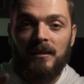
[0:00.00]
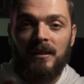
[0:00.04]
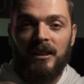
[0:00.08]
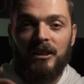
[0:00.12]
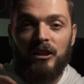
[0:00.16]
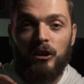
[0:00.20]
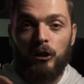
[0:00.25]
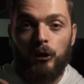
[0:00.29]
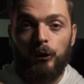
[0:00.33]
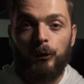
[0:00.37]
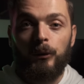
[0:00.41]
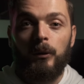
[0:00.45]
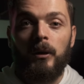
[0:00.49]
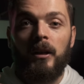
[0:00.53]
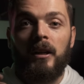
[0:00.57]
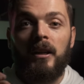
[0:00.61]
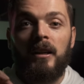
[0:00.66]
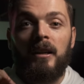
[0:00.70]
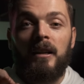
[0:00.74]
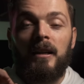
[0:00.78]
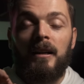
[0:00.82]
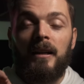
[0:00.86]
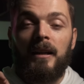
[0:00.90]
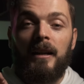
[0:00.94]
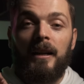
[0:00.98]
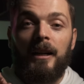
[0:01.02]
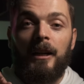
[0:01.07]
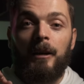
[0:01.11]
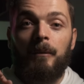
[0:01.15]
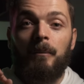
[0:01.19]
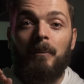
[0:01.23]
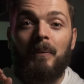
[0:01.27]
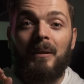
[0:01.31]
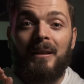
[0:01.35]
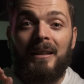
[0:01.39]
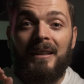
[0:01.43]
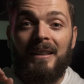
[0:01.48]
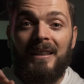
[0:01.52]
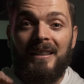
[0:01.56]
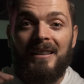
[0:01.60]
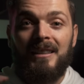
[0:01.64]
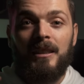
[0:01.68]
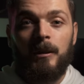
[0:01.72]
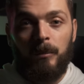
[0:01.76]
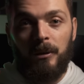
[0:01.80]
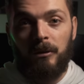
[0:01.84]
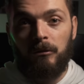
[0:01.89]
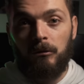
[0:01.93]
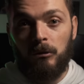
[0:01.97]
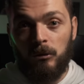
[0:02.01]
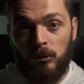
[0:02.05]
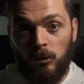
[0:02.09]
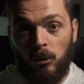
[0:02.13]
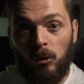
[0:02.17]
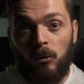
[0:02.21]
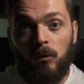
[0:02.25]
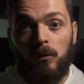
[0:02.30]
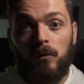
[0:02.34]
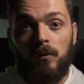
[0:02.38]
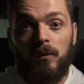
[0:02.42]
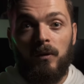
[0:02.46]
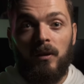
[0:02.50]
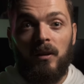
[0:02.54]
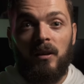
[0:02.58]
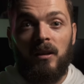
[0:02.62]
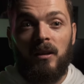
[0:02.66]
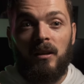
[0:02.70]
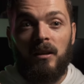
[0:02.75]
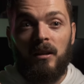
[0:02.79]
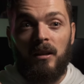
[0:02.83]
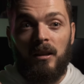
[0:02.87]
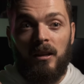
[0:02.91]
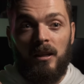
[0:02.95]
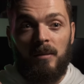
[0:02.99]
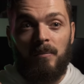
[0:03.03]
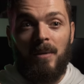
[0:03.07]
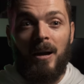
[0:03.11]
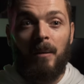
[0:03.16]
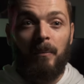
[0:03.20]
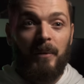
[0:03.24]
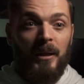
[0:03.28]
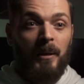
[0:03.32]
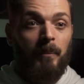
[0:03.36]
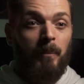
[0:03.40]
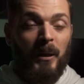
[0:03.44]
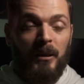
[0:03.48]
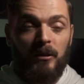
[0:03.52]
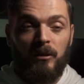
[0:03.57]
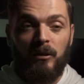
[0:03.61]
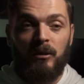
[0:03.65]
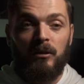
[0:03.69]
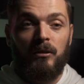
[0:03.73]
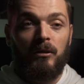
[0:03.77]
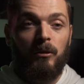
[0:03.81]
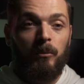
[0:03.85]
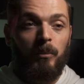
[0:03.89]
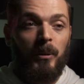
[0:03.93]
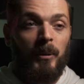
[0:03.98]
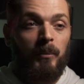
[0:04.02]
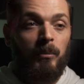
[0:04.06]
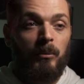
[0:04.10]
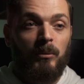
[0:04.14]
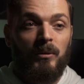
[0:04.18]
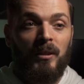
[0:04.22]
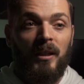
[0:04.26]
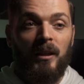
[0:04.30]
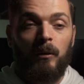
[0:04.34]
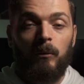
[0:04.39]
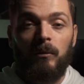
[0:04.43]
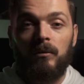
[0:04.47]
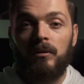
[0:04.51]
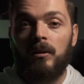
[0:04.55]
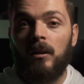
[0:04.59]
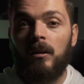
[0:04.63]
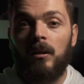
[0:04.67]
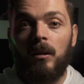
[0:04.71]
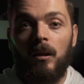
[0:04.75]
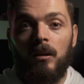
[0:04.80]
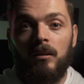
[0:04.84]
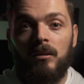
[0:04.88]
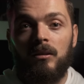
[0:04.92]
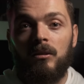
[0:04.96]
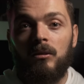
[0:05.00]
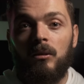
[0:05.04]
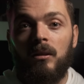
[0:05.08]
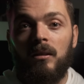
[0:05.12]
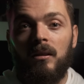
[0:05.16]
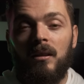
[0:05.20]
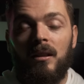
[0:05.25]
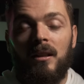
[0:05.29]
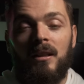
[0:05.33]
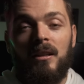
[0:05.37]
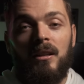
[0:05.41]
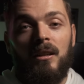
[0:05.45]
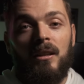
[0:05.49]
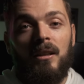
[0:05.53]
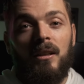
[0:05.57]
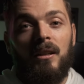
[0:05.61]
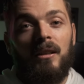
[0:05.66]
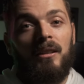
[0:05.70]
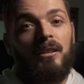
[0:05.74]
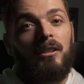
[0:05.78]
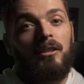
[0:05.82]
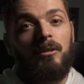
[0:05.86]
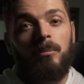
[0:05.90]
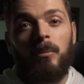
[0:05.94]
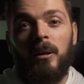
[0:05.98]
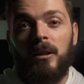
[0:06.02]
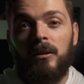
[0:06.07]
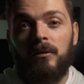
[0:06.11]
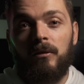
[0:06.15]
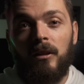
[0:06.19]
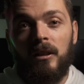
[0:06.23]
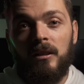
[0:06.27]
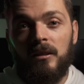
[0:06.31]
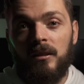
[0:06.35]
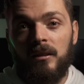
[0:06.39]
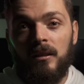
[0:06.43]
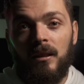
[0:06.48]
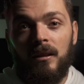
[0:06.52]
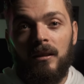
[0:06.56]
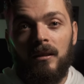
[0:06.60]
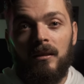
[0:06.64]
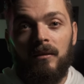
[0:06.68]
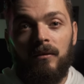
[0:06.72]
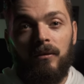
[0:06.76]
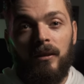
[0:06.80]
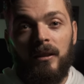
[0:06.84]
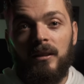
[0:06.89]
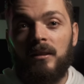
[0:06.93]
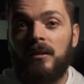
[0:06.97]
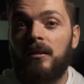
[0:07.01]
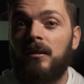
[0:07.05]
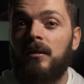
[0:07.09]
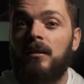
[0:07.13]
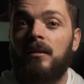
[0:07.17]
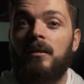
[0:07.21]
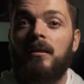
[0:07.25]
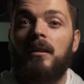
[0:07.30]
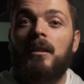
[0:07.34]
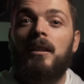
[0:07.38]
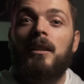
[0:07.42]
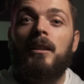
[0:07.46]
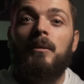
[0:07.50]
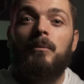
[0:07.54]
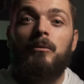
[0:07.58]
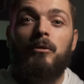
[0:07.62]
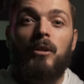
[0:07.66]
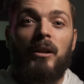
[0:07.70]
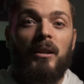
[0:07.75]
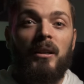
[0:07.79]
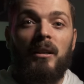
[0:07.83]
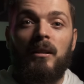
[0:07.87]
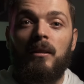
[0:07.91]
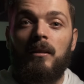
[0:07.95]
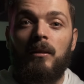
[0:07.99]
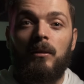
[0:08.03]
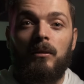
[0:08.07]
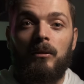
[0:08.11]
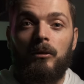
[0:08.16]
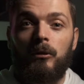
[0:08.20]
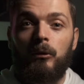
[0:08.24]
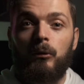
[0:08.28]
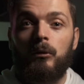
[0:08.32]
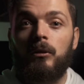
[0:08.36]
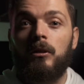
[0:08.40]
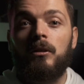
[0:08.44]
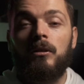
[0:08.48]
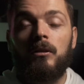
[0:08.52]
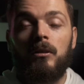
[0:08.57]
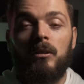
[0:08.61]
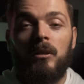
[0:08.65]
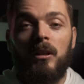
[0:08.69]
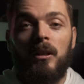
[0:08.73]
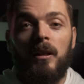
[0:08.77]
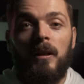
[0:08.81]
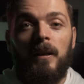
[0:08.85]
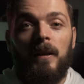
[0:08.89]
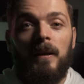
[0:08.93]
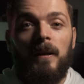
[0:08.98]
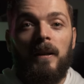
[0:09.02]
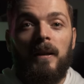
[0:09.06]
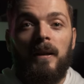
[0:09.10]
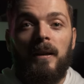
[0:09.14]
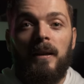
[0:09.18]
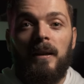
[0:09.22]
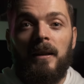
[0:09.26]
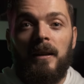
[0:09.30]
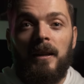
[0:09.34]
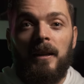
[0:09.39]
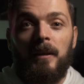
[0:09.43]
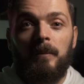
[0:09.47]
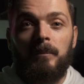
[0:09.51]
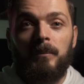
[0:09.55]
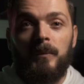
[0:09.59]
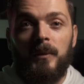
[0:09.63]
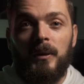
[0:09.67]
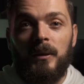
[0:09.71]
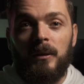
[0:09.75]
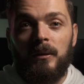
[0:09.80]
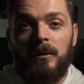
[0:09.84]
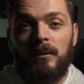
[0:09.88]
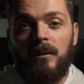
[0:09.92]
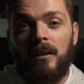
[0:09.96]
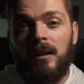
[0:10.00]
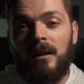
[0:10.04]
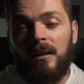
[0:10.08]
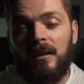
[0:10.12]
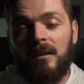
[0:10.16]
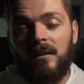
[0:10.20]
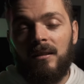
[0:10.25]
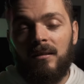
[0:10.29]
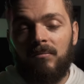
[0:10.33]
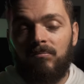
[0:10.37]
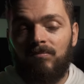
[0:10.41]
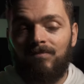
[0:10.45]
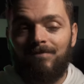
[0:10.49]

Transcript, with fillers: issue needs to be resolved. How many pictures do people take with sunglasses on? Just makes face tracking useless, you know, and